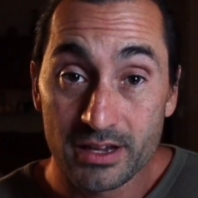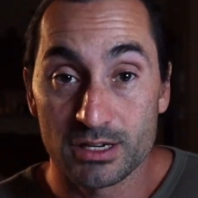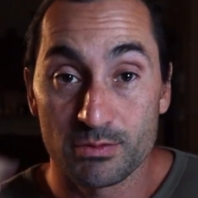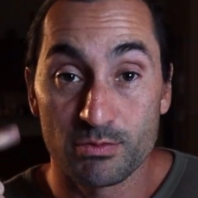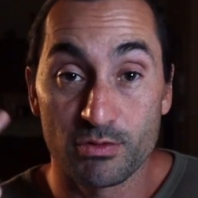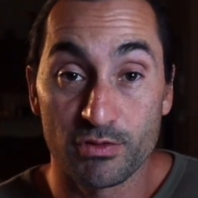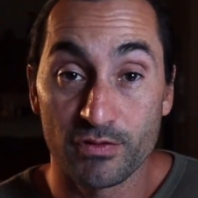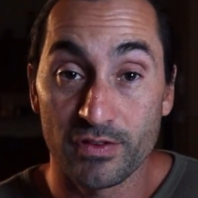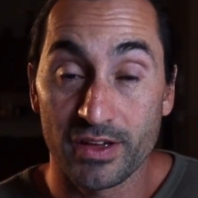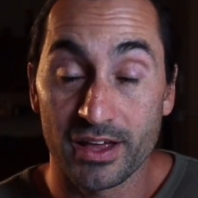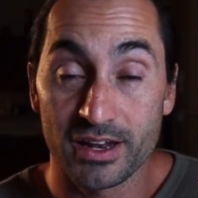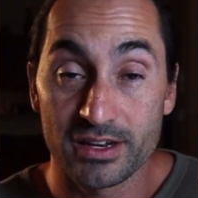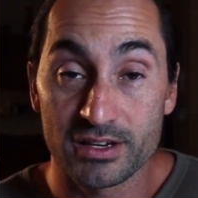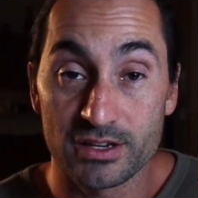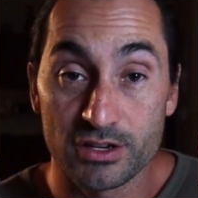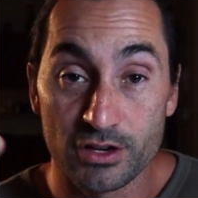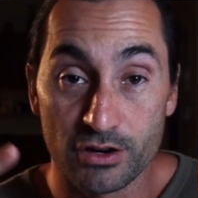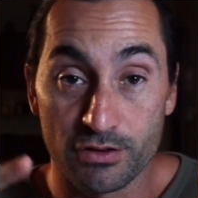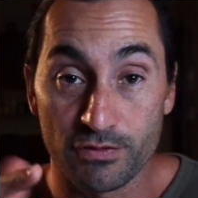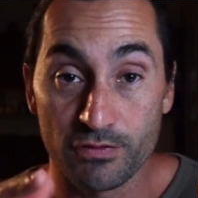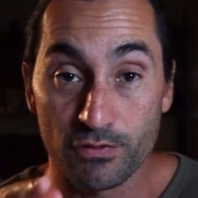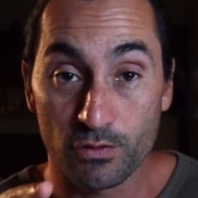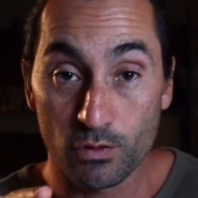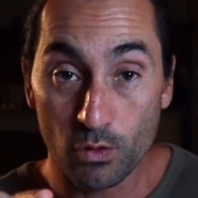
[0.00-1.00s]
to prevent
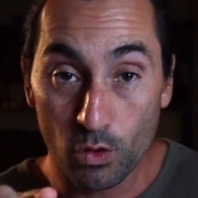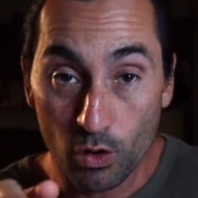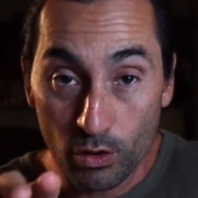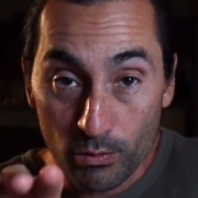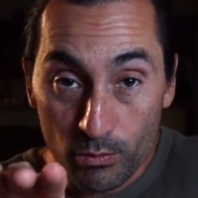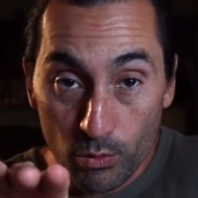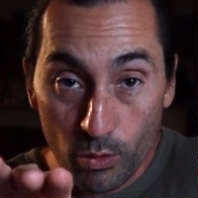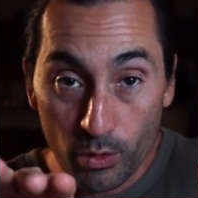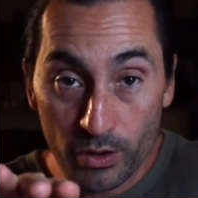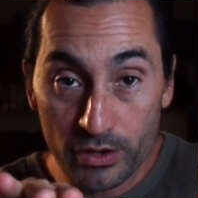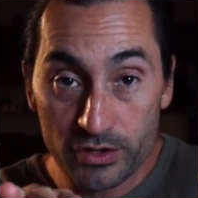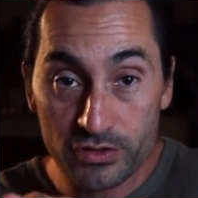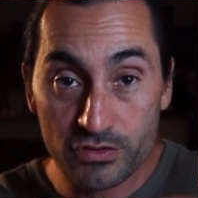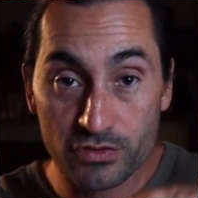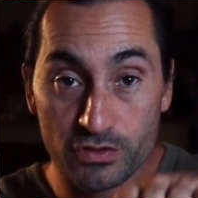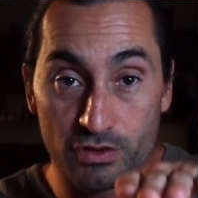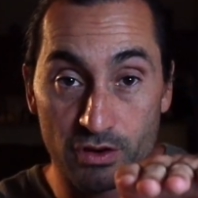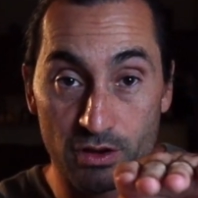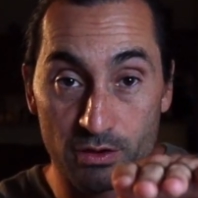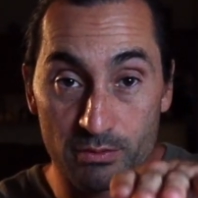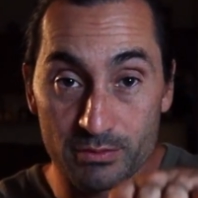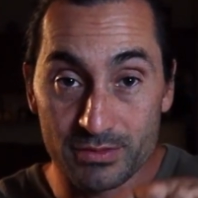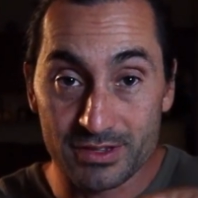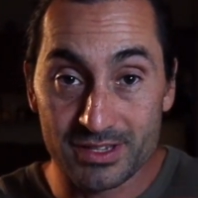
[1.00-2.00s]
your floorboards
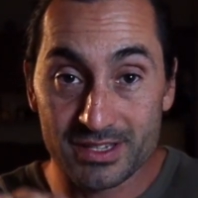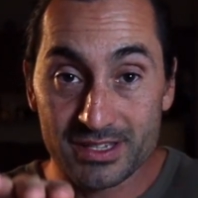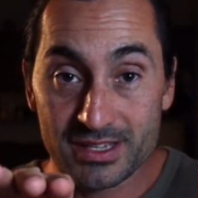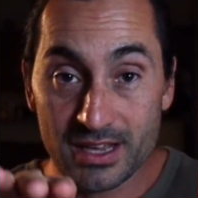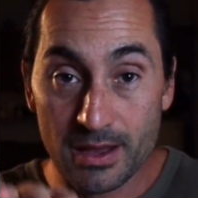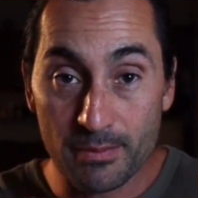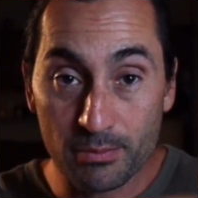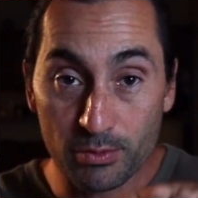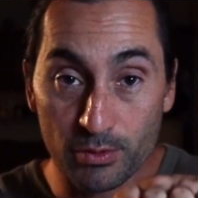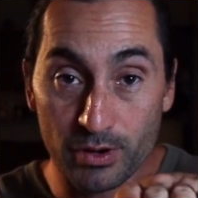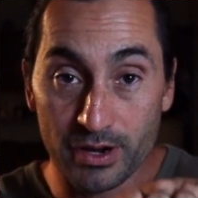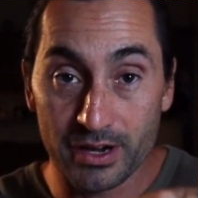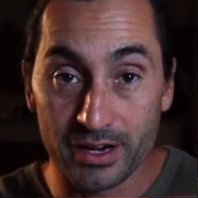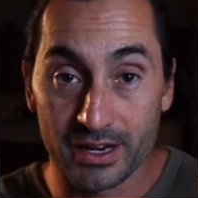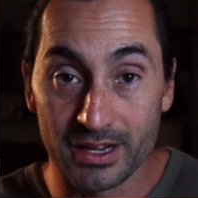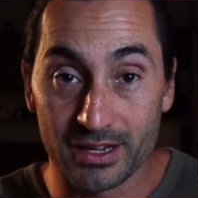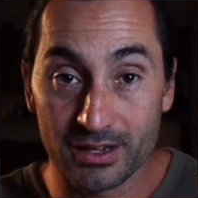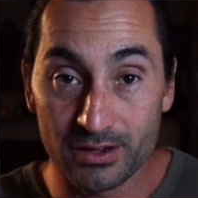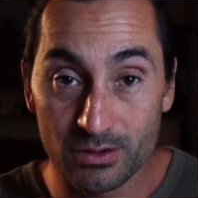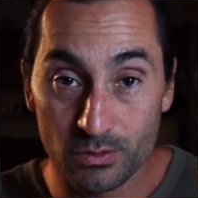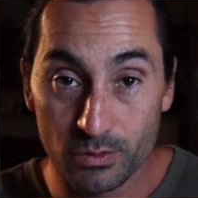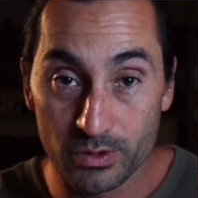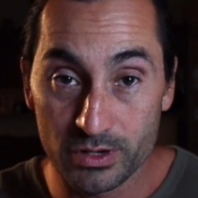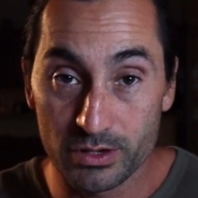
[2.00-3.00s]
from
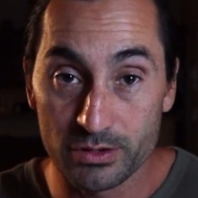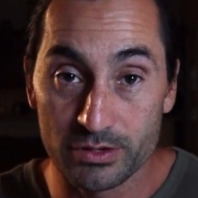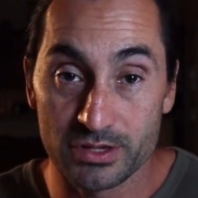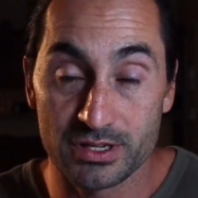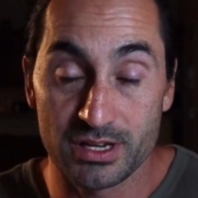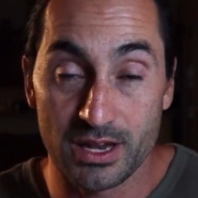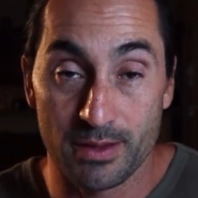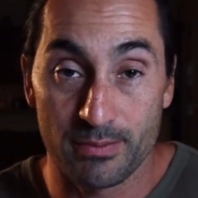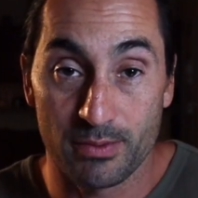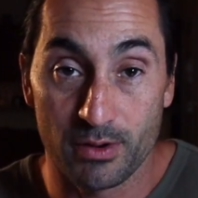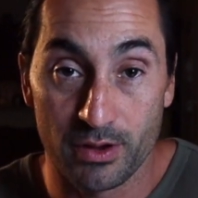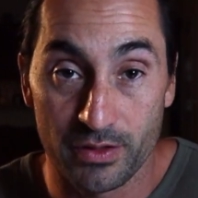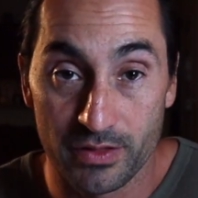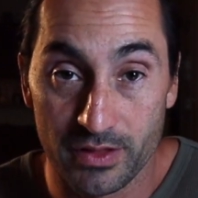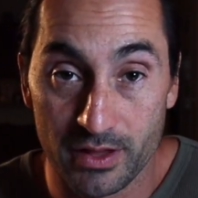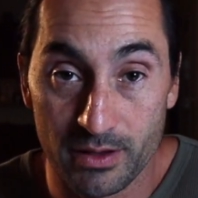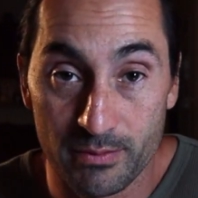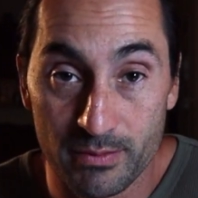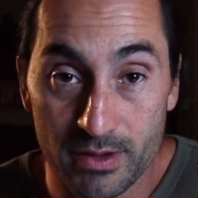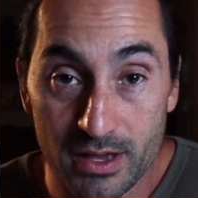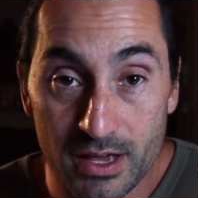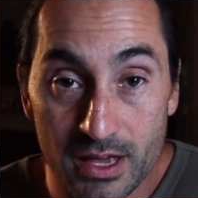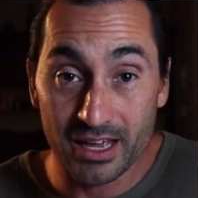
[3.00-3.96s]
separating when you step on them,